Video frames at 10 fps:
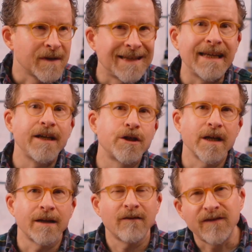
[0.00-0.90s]

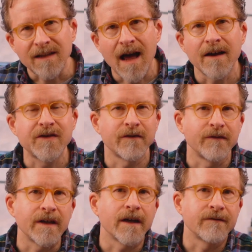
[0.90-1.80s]
teaching,
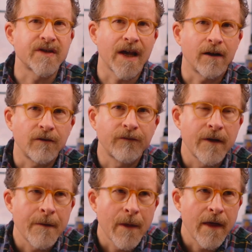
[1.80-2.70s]
philosophy of self
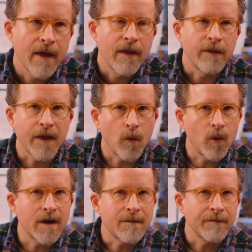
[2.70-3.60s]
that
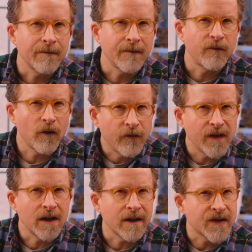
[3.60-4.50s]
would
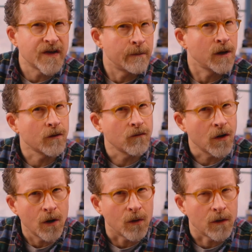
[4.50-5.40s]
fulfill a similar
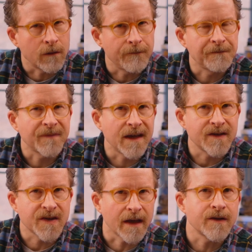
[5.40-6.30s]
role. He
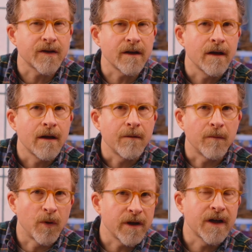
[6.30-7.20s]
says that
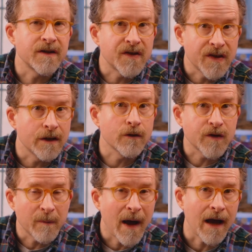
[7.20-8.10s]
Buddha considers
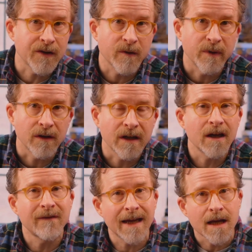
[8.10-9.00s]
the possibility
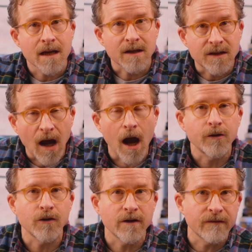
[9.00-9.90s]
of a
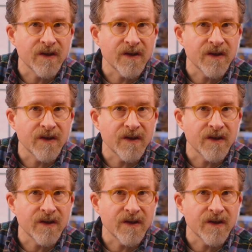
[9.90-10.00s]
doctrine of